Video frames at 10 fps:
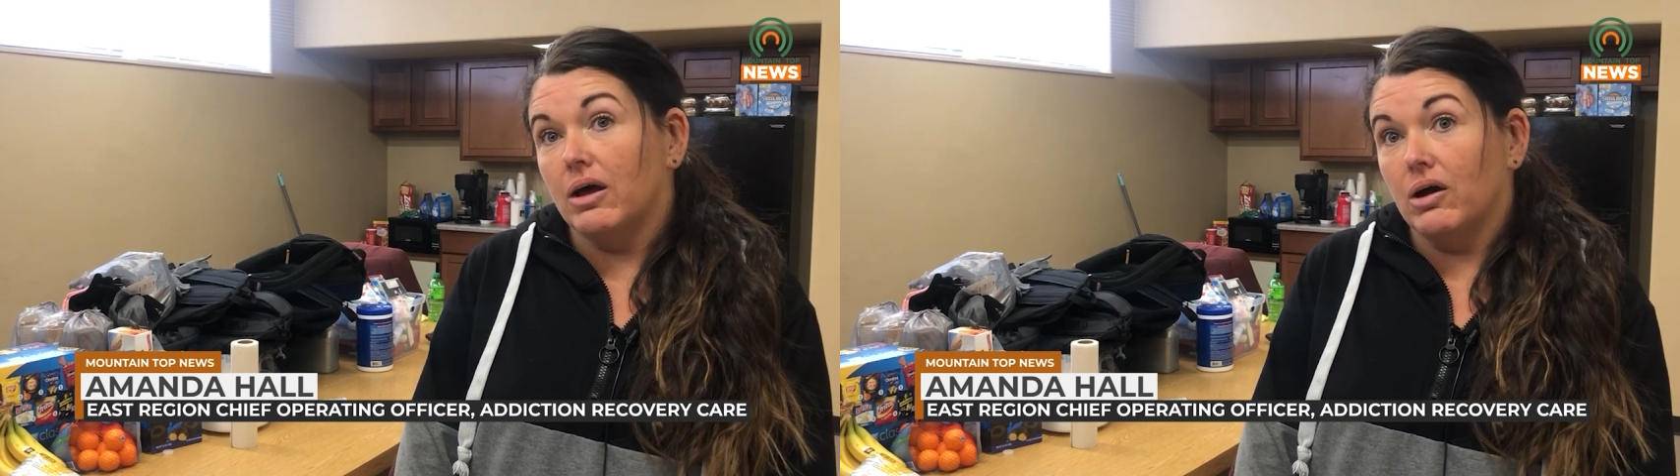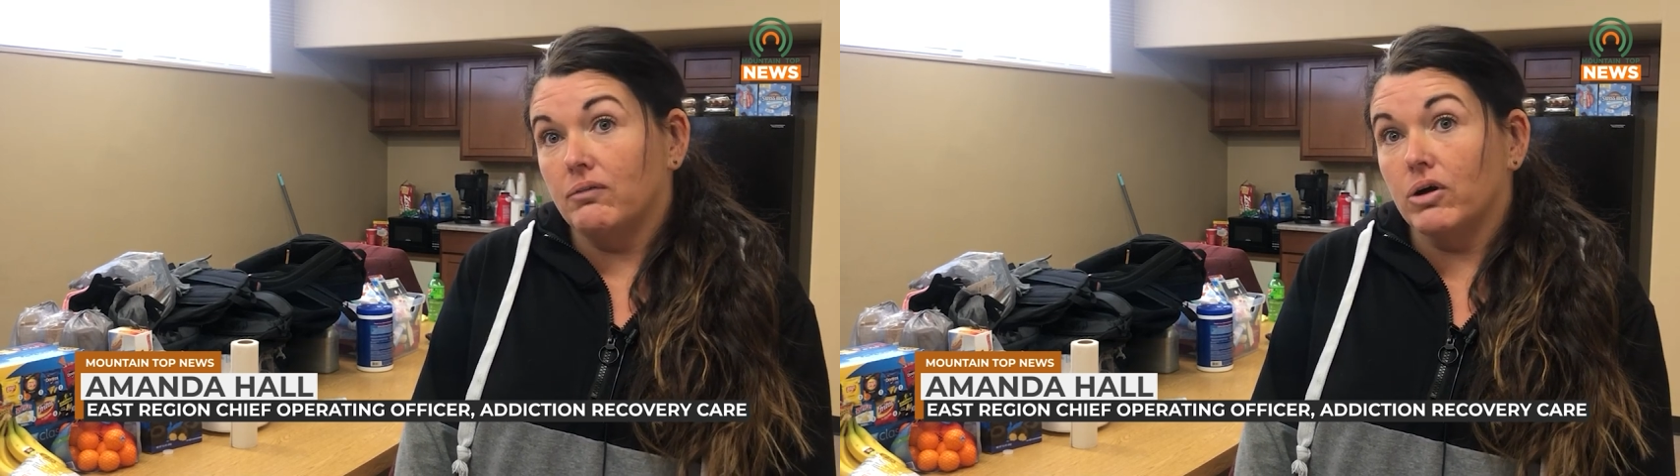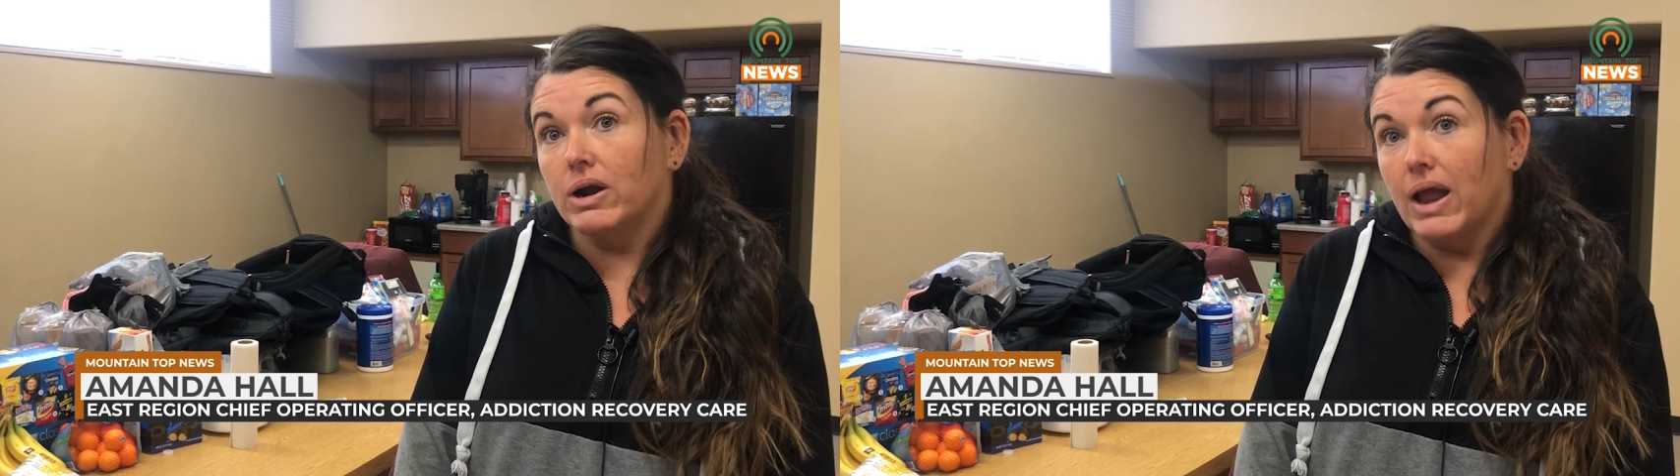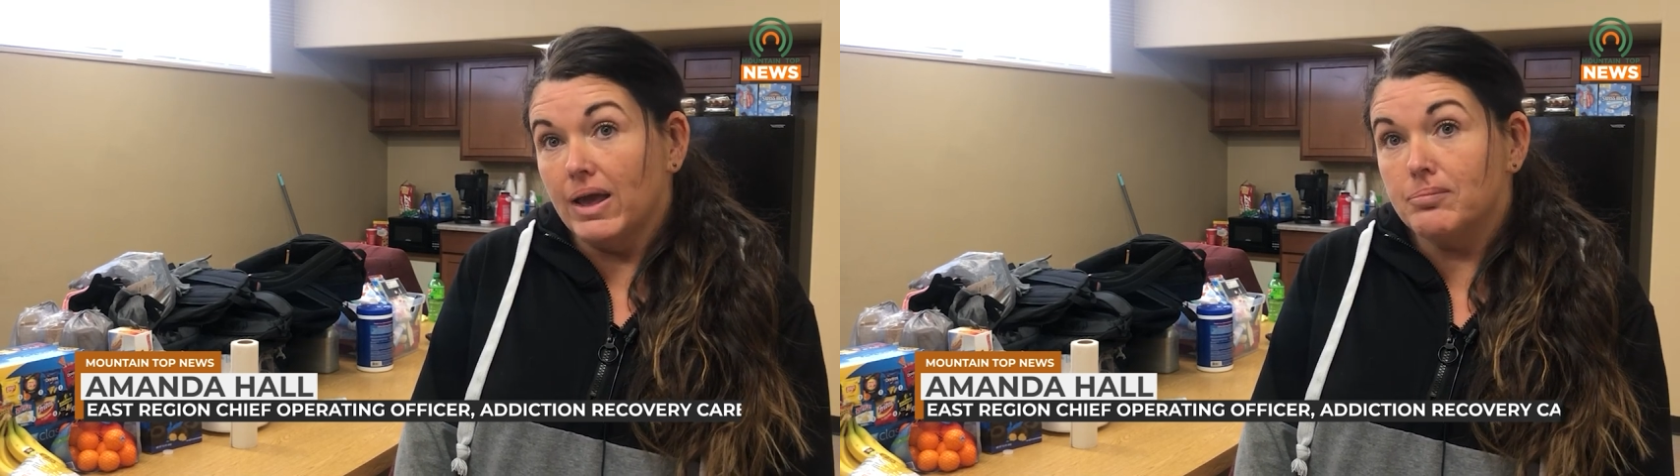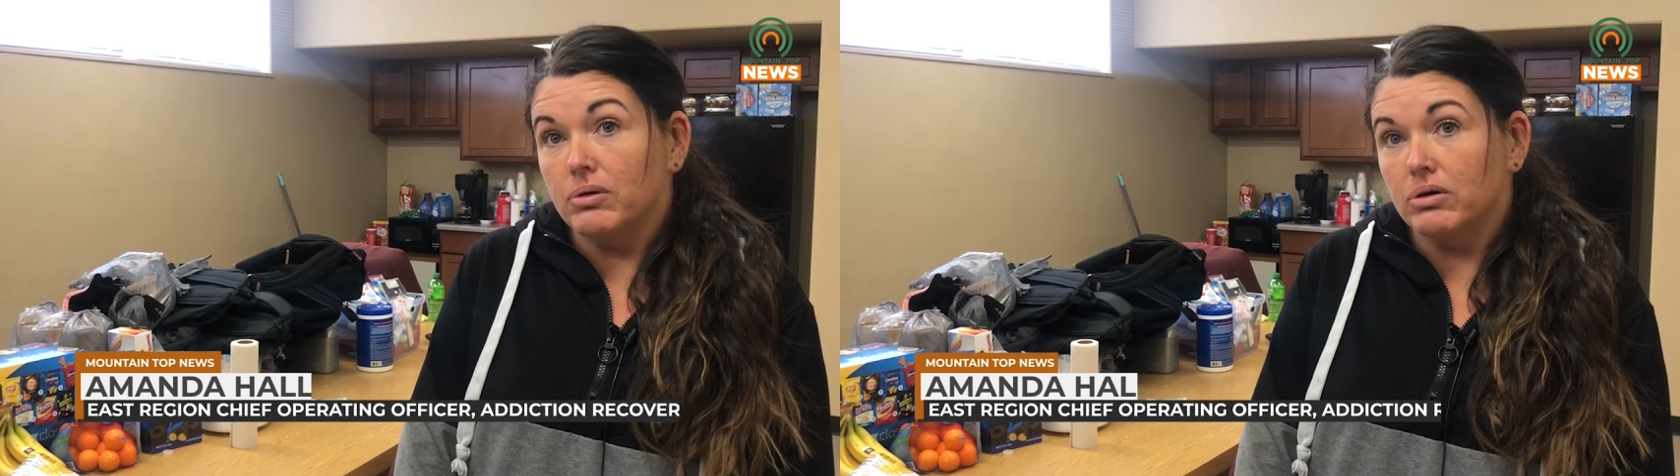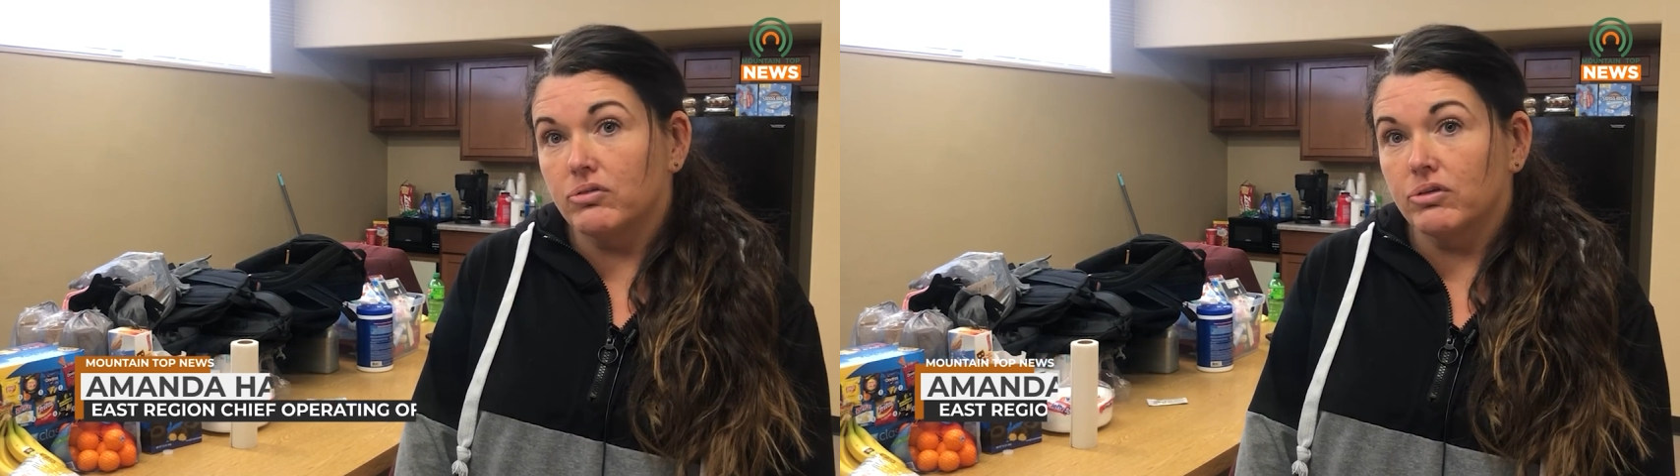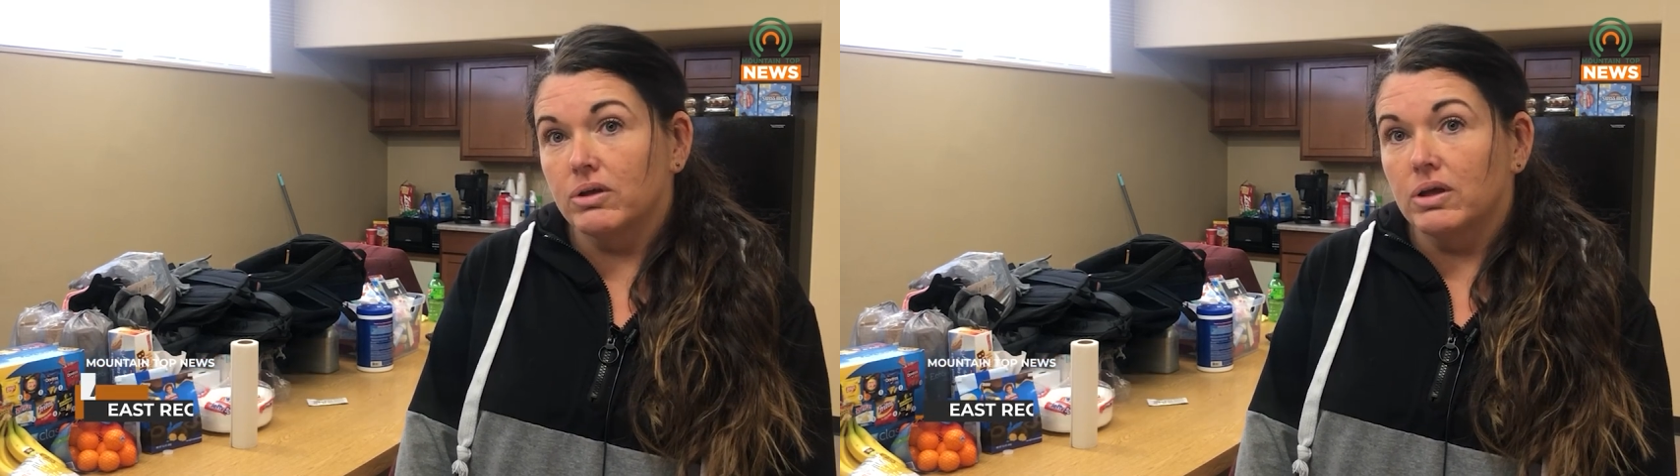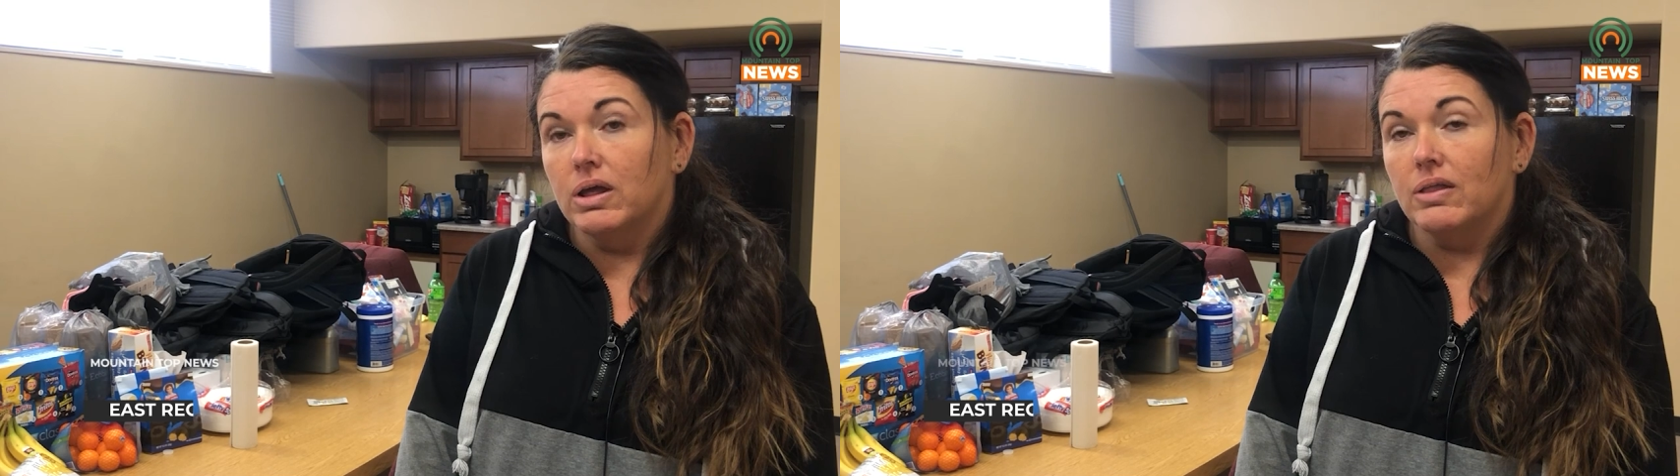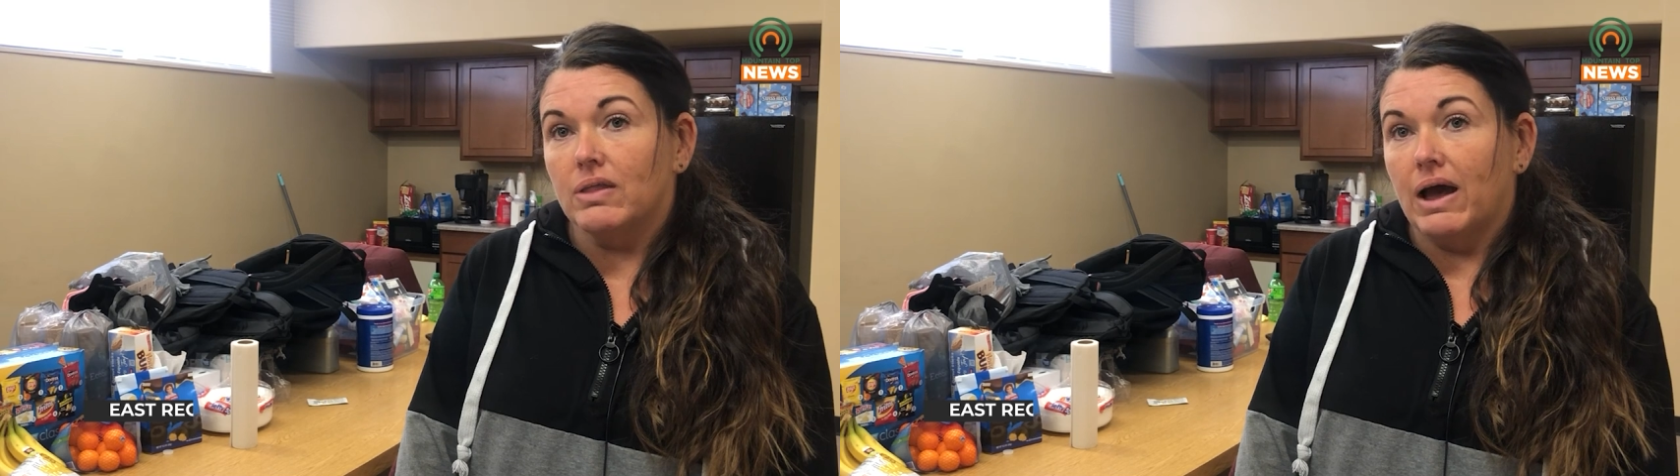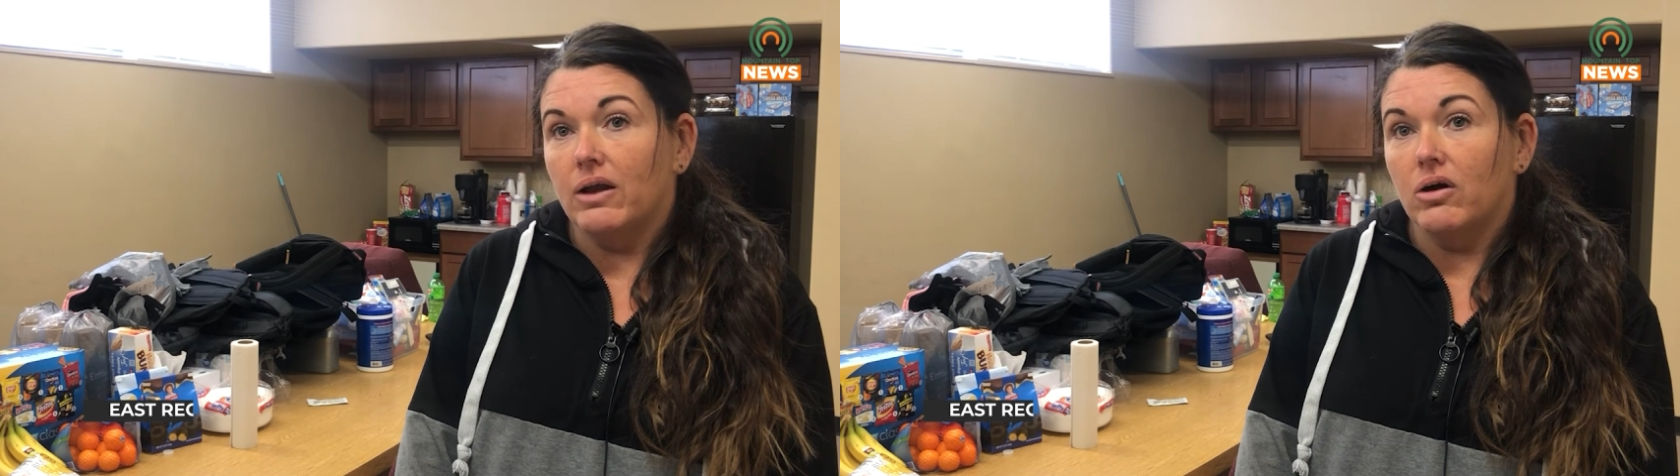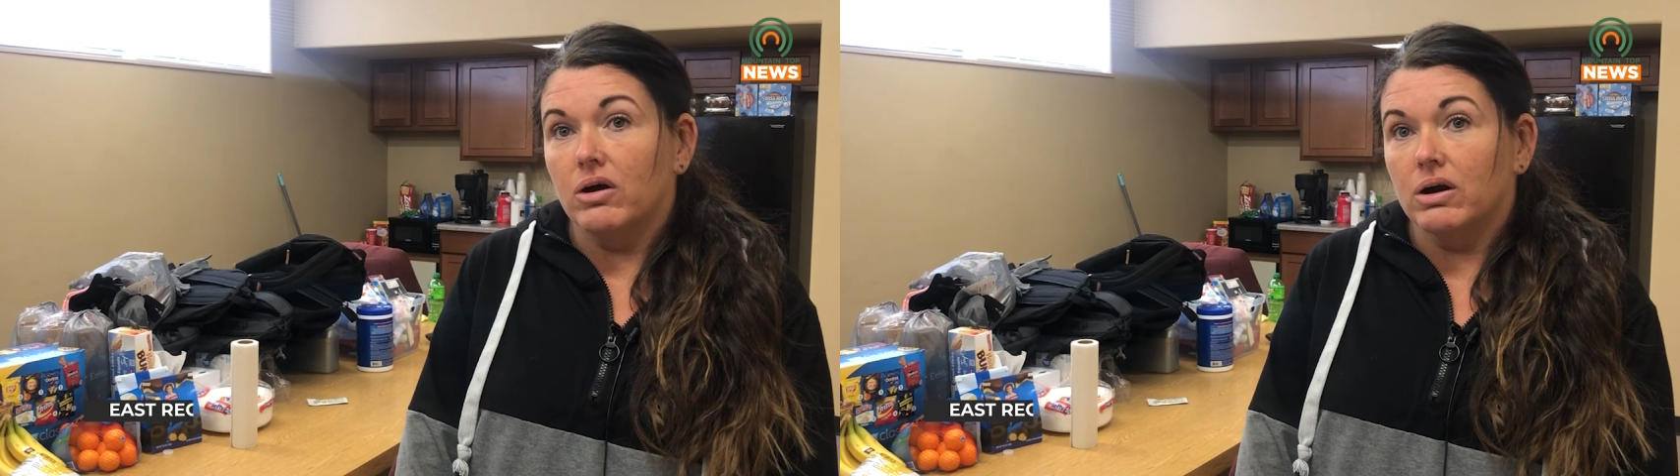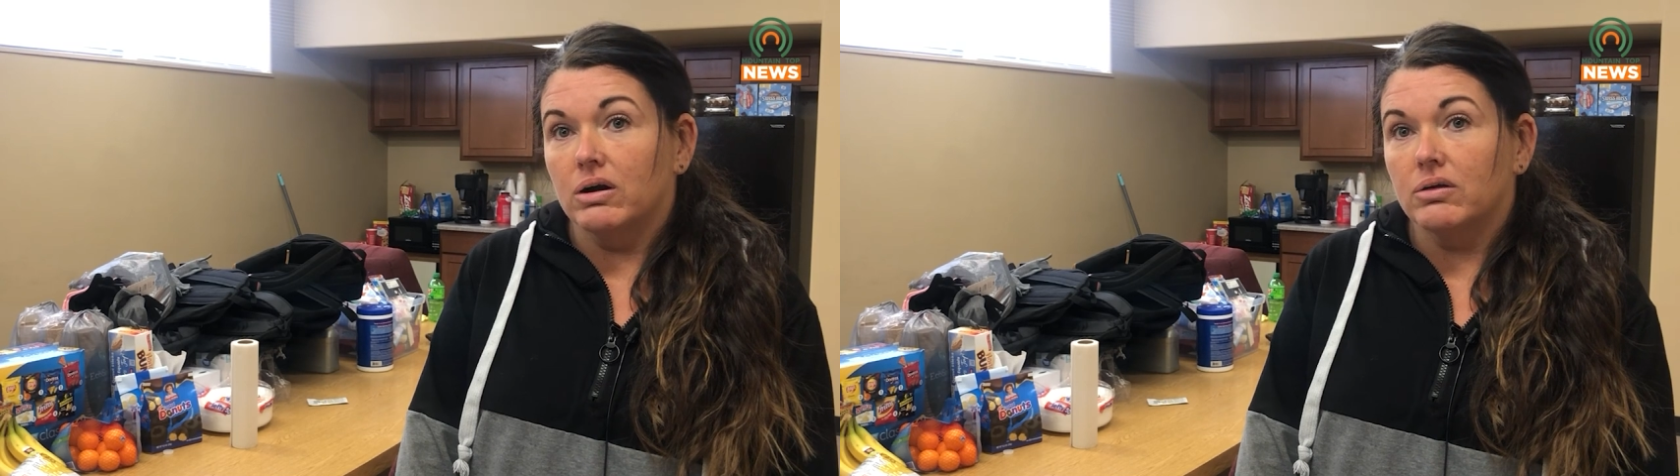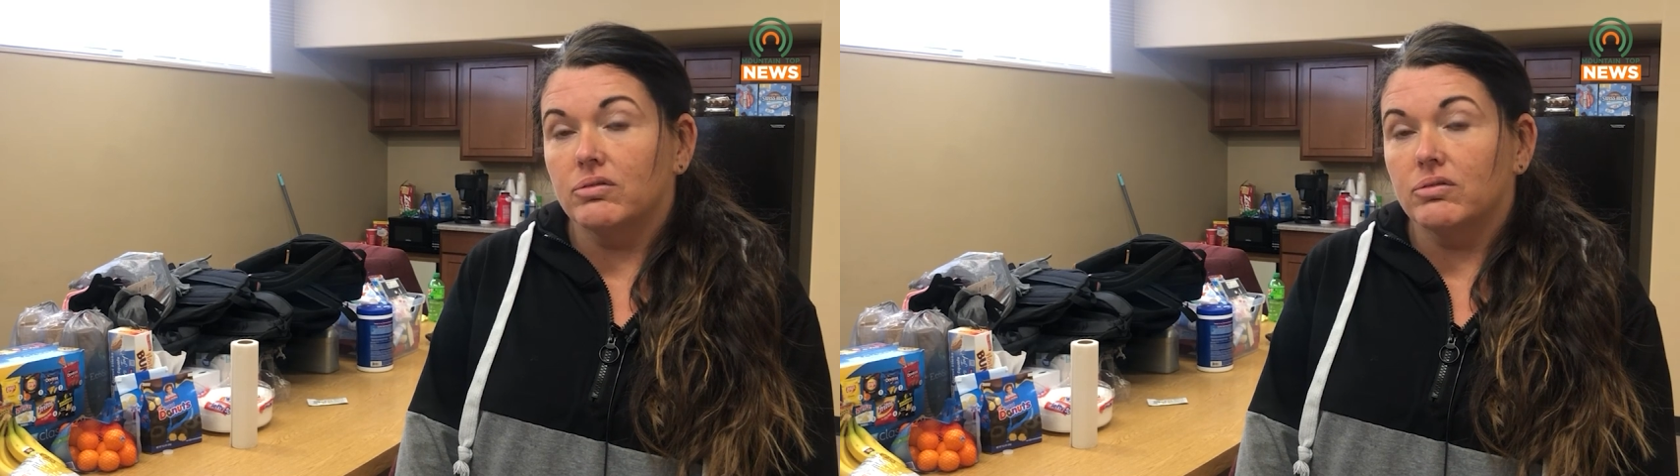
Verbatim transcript: of our neighbors that are